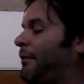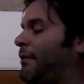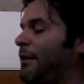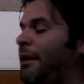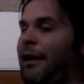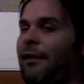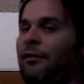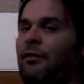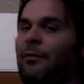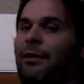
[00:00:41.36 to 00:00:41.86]

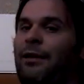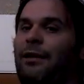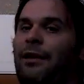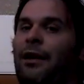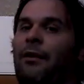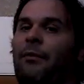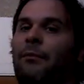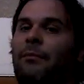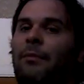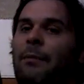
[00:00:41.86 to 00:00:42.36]
an estimate.
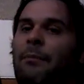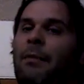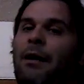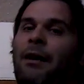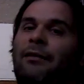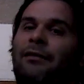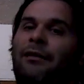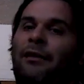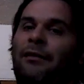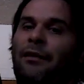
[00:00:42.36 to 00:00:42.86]
Now my
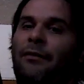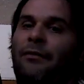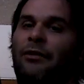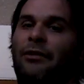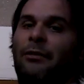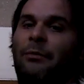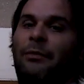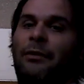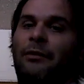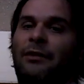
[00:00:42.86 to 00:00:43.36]
box does have a
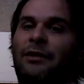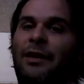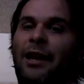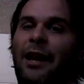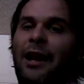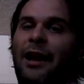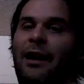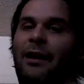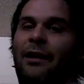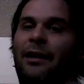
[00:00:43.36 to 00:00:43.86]
little bit of
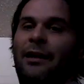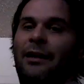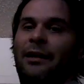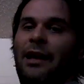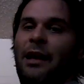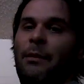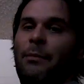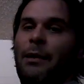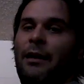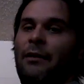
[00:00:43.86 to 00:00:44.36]
tear, and it
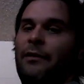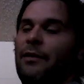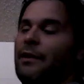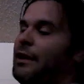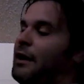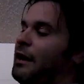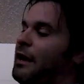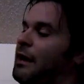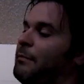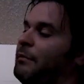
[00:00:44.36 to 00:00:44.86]
came out of
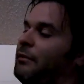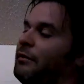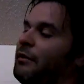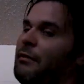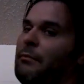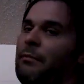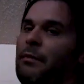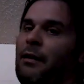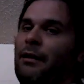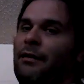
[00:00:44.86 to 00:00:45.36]
the
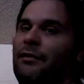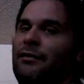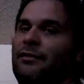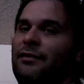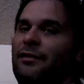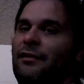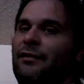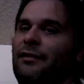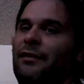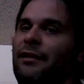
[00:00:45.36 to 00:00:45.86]
Amazon box
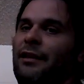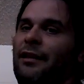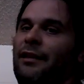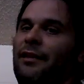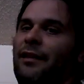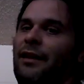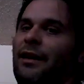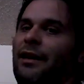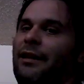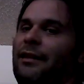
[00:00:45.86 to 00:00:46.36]
just like
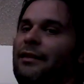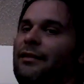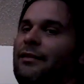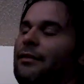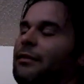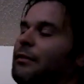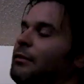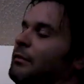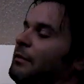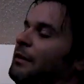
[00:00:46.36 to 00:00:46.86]
that.
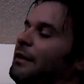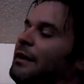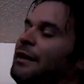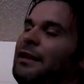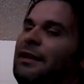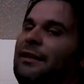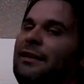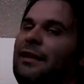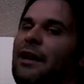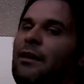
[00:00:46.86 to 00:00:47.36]
So
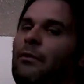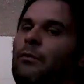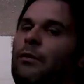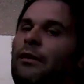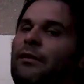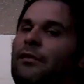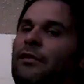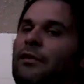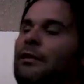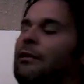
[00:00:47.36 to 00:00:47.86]
that
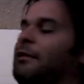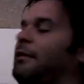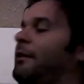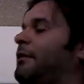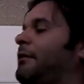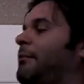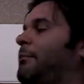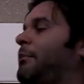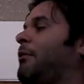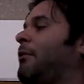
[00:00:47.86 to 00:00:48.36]
was a little
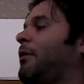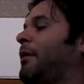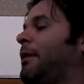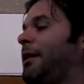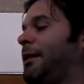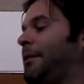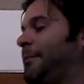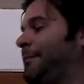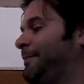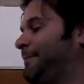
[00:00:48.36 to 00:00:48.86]

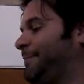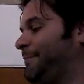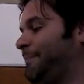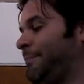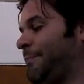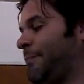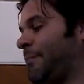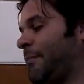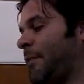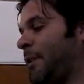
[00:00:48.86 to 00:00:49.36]
disappointing.
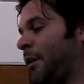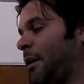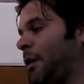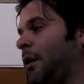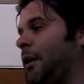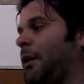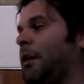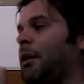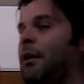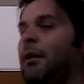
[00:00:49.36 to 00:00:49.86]

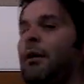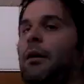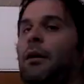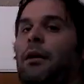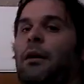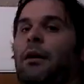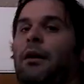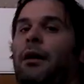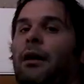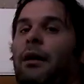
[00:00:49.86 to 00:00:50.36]

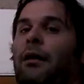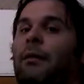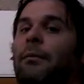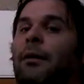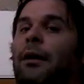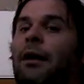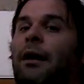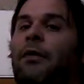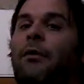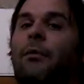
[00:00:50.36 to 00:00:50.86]

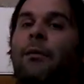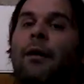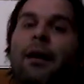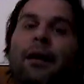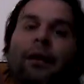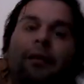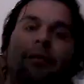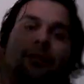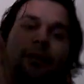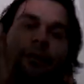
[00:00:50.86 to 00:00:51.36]
But
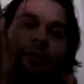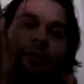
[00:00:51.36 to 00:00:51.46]
otherwise,